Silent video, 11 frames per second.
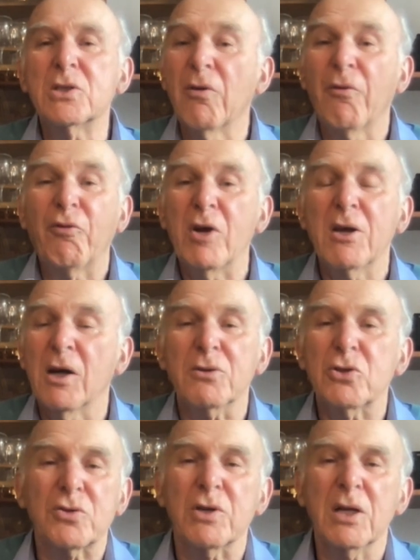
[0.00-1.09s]
free
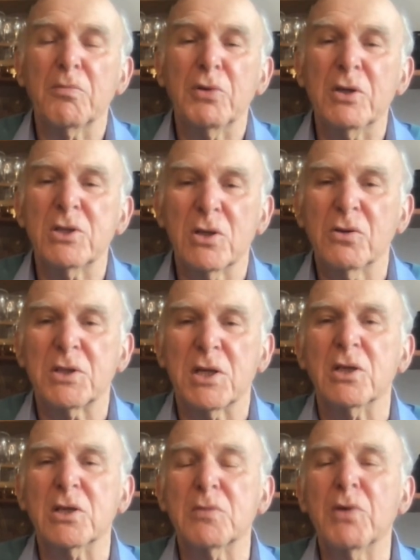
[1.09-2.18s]
country in a political
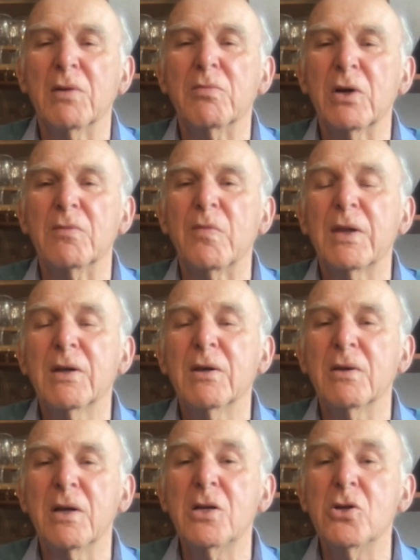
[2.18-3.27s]
sense, but
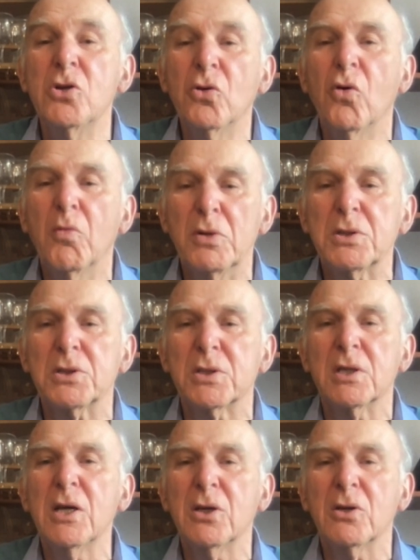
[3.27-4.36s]
the enormous
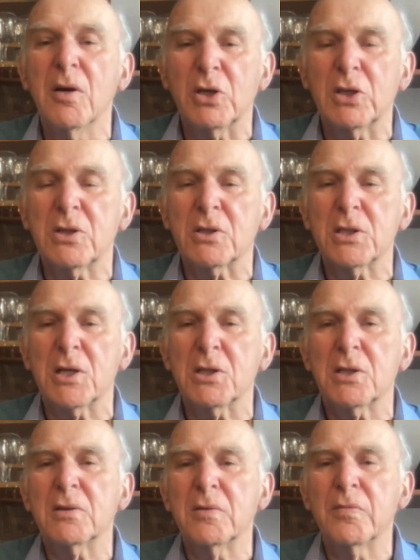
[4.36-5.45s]
economic success.